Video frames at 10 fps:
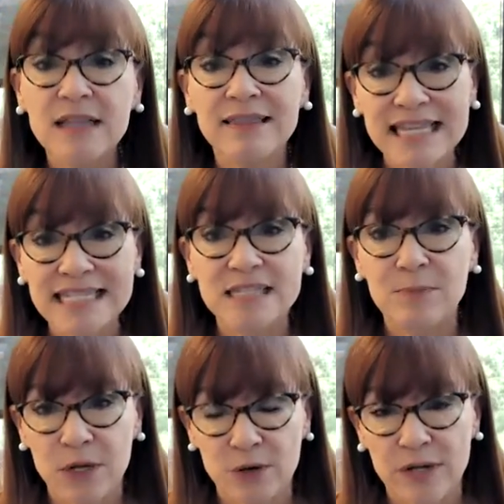list
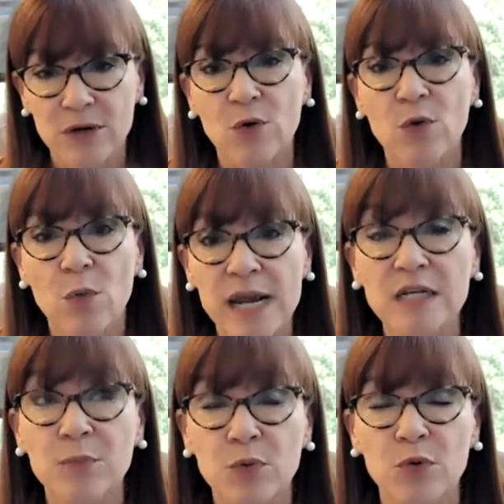period or
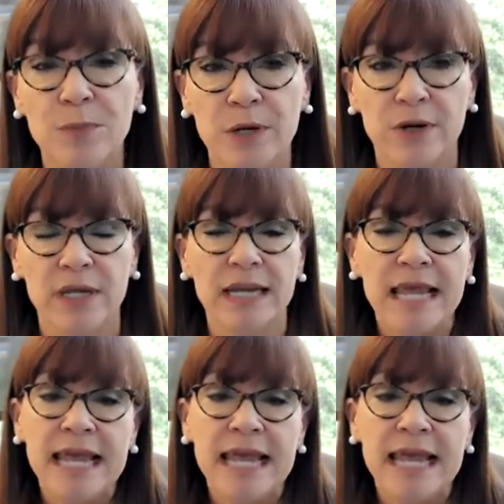wait pool period.